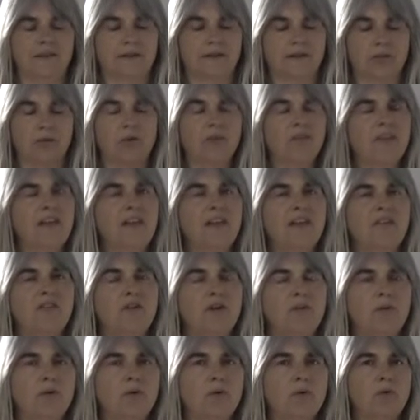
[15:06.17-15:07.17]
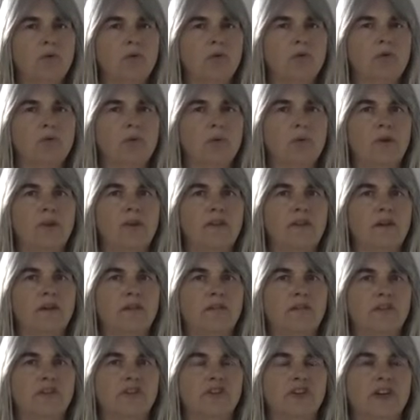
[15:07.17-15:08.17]
The one thing you've got to be warned with
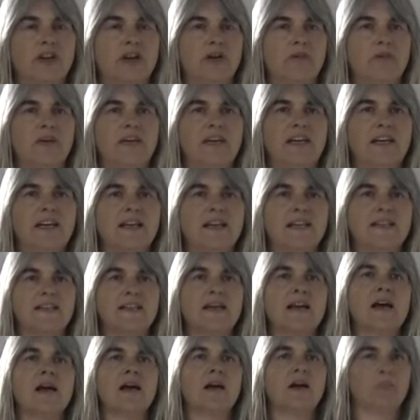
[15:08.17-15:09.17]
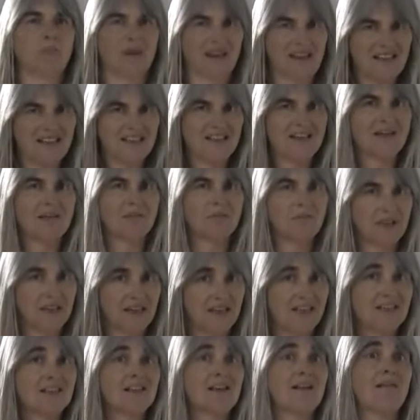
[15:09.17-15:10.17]
the Janome is basic
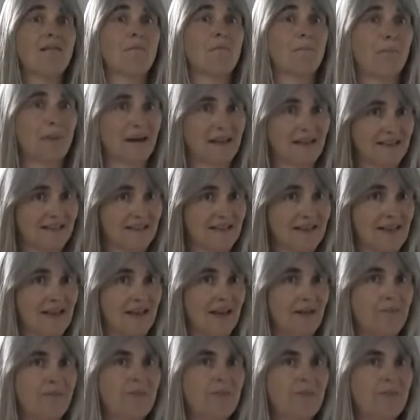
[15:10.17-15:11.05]
means basic.